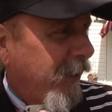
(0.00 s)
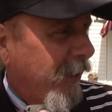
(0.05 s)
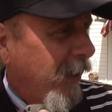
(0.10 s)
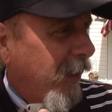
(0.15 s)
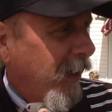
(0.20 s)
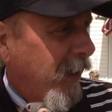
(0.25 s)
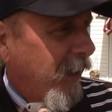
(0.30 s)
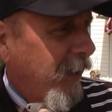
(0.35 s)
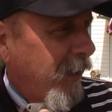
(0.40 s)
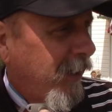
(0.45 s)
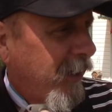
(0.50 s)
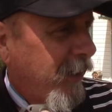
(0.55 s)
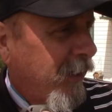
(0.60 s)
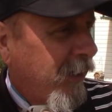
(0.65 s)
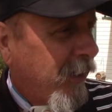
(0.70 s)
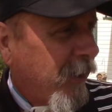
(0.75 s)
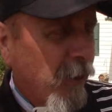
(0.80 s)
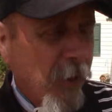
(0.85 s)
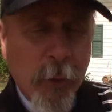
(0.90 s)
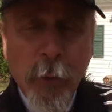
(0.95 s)
uh,
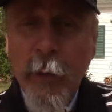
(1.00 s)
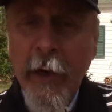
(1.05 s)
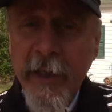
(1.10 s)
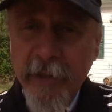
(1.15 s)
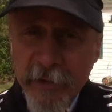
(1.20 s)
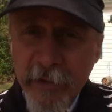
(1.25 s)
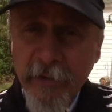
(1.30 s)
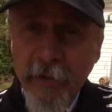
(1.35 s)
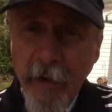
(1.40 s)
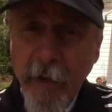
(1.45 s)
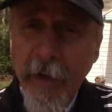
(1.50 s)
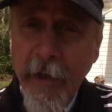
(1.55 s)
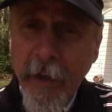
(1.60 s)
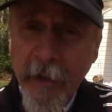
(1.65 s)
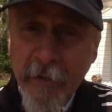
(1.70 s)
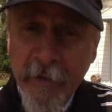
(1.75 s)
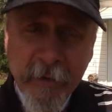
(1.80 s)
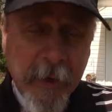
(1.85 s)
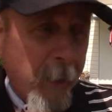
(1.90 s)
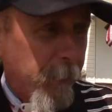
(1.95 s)
graciously
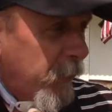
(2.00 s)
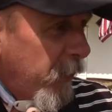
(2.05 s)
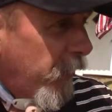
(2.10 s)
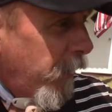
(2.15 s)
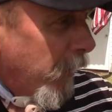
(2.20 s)
accepted